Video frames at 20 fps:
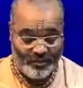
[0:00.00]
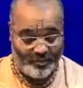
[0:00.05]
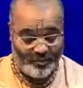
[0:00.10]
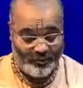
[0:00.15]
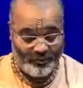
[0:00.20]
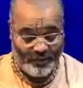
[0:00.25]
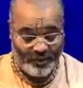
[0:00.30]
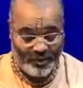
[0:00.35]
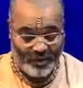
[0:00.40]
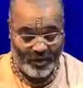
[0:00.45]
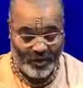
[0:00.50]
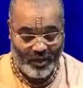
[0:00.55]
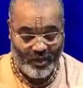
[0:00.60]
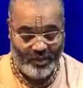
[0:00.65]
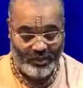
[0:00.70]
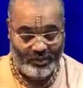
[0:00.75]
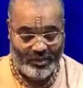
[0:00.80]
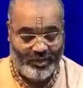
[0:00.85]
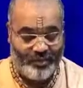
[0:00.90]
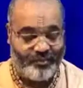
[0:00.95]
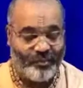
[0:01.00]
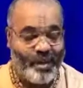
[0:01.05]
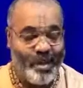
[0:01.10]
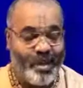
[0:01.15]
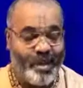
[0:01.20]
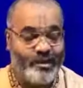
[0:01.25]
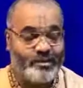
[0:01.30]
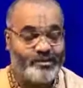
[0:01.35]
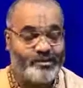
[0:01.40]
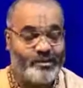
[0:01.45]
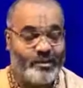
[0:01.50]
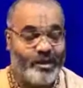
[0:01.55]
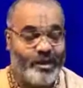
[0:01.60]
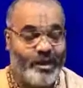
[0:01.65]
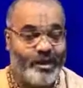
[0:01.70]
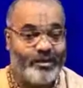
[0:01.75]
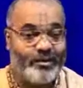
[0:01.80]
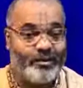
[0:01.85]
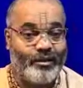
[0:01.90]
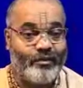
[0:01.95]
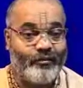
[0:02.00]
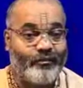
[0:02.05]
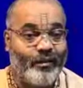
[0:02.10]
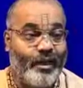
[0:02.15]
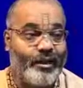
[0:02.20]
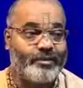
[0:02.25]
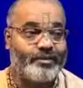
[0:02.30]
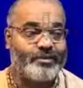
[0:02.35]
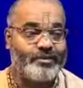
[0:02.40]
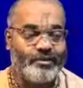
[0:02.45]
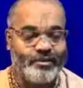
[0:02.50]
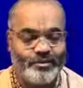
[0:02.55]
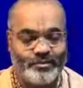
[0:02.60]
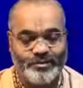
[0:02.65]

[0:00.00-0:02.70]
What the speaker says: We call them as like defects.